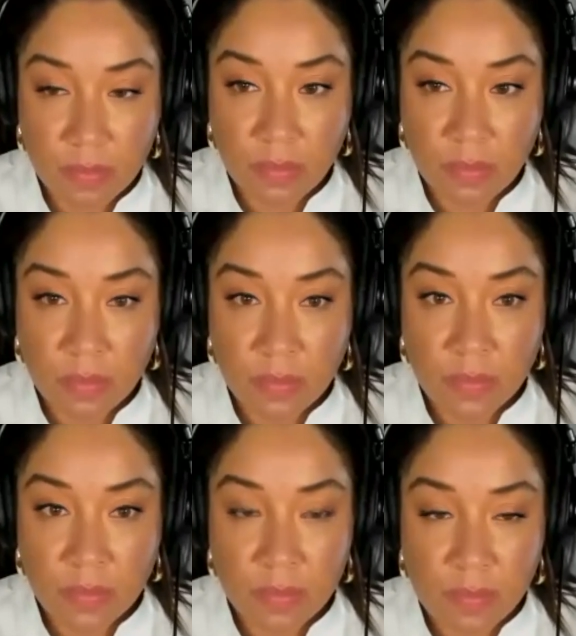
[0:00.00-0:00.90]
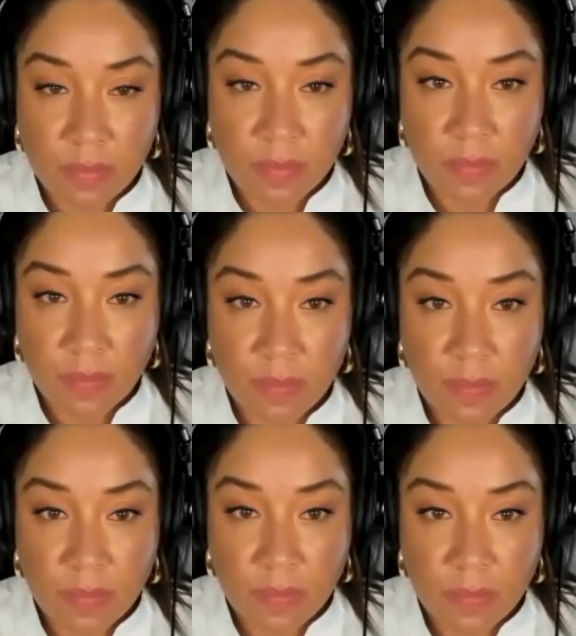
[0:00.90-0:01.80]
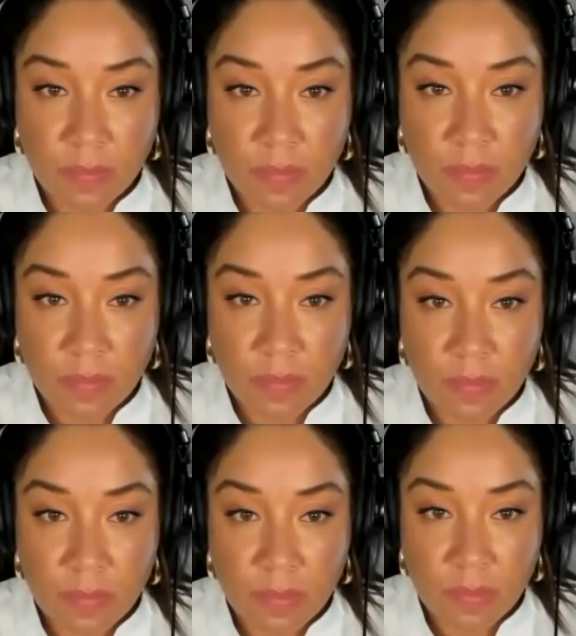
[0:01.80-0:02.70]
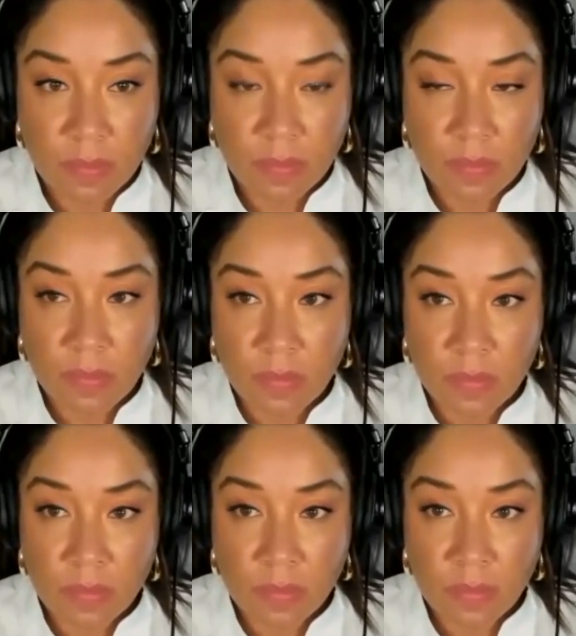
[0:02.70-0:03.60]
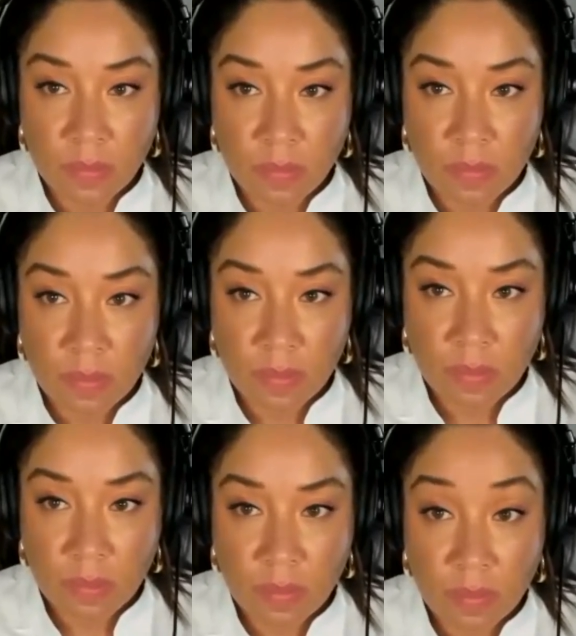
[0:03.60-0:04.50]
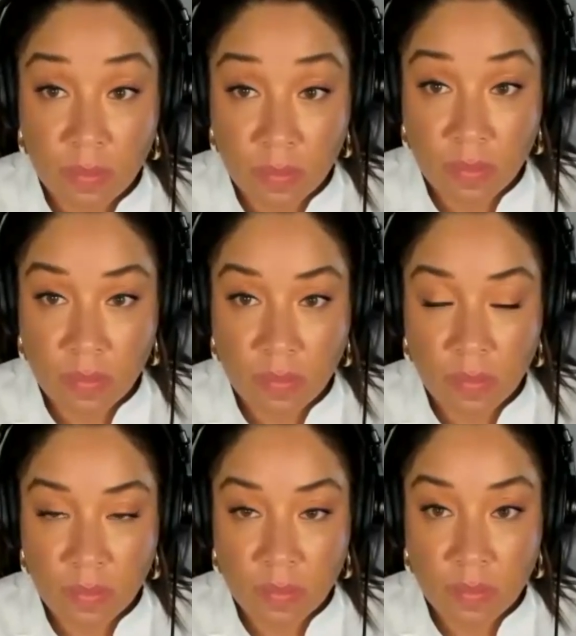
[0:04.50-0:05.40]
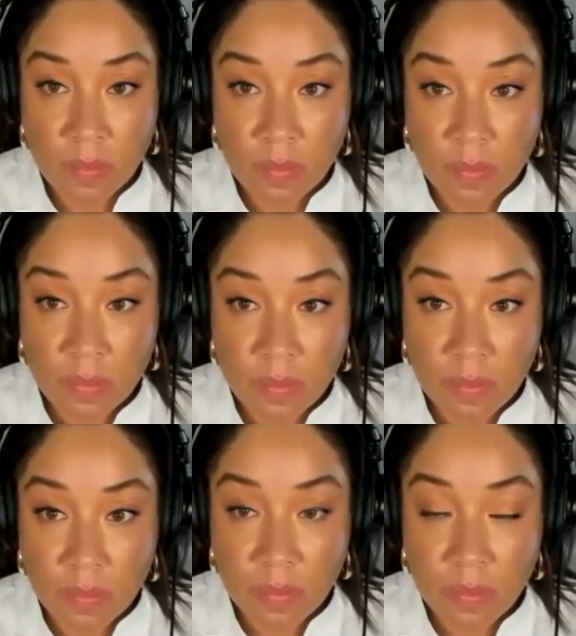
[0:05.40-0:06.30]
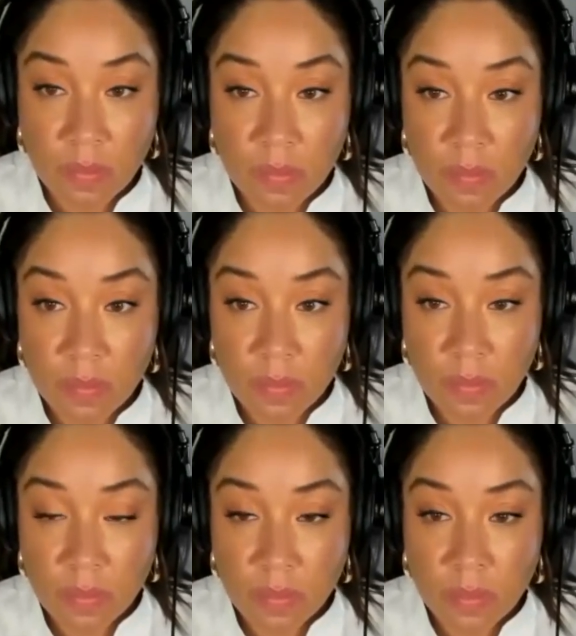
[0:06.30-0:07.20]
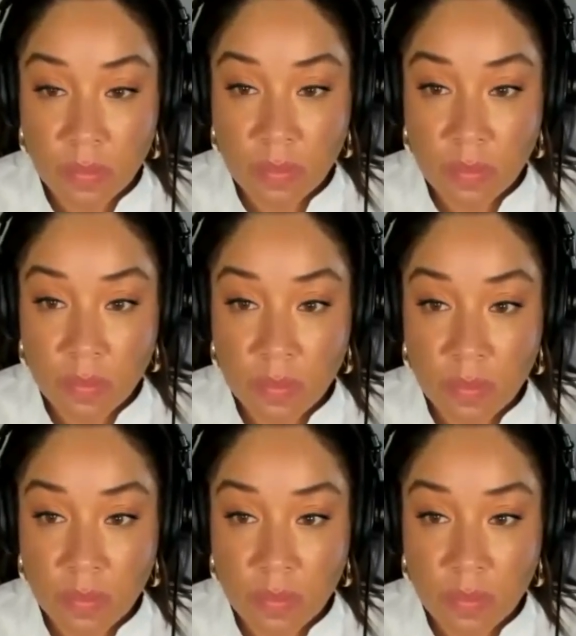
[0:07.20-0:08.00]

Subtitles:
(silent)